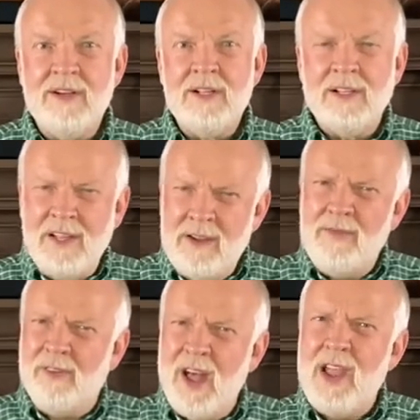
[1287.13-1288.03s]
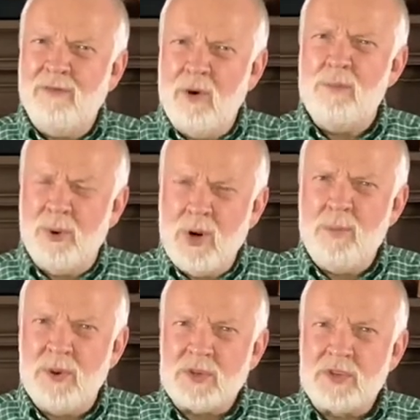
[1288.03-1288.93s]
Live life on
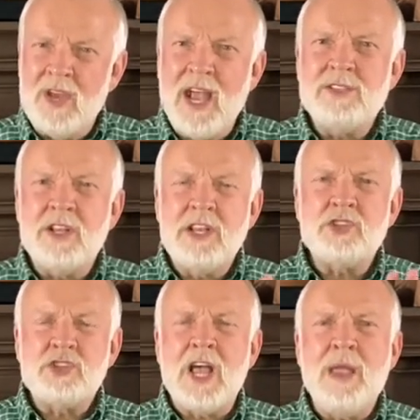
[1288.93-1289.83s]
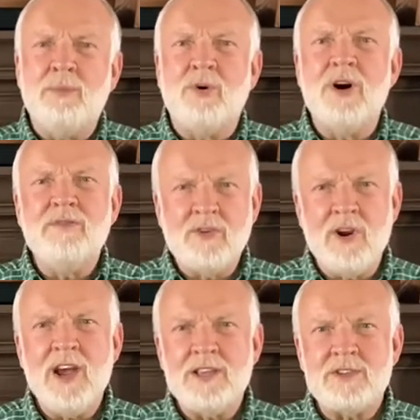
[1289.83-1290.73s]
purpose as a disciple of
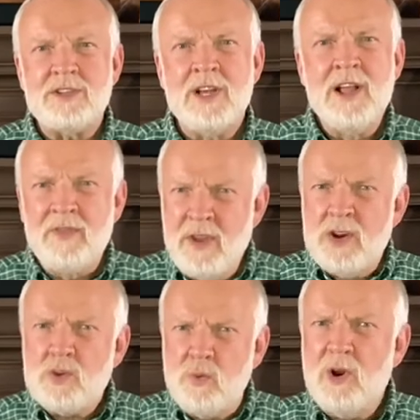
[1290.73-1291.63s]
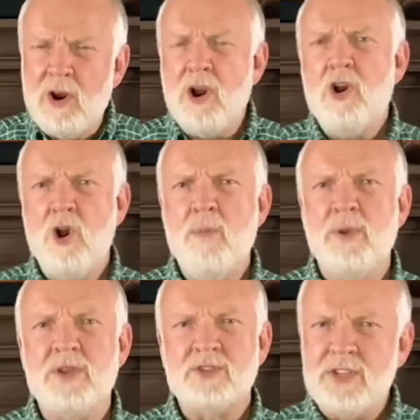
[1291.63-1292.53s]
Christ. There's where our hope
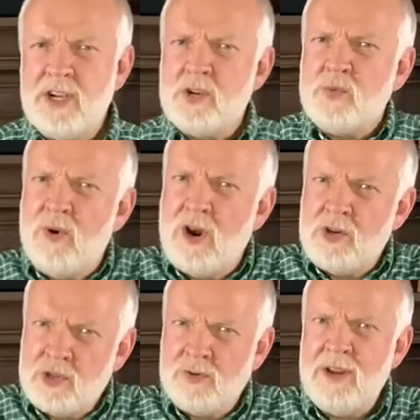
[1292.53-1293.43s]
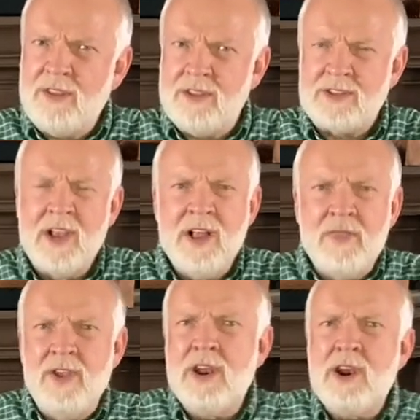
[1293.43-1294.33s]
is. There's where our strength is.
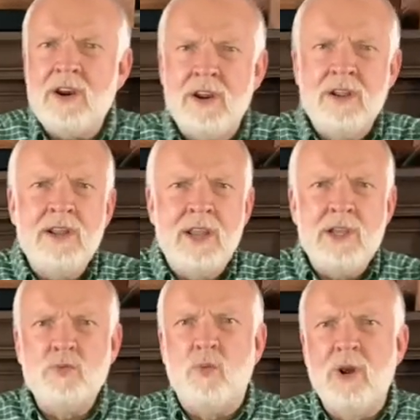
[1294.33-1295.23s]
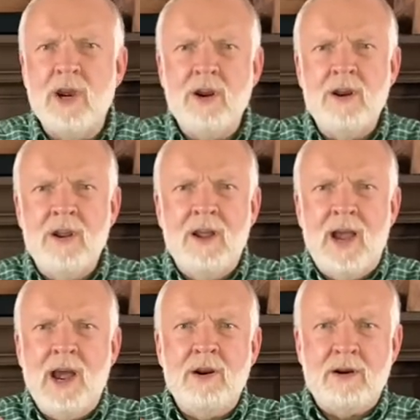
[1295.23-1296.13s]
There is where
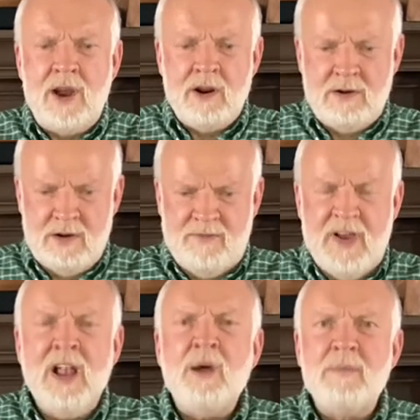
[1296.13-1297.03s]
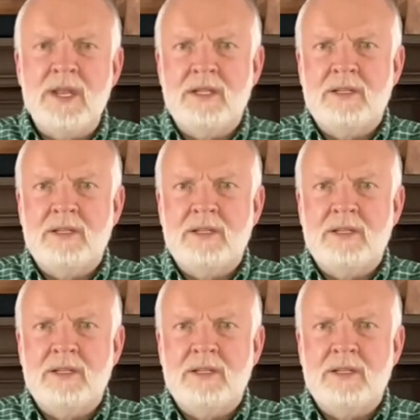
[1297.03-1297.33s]
our, our development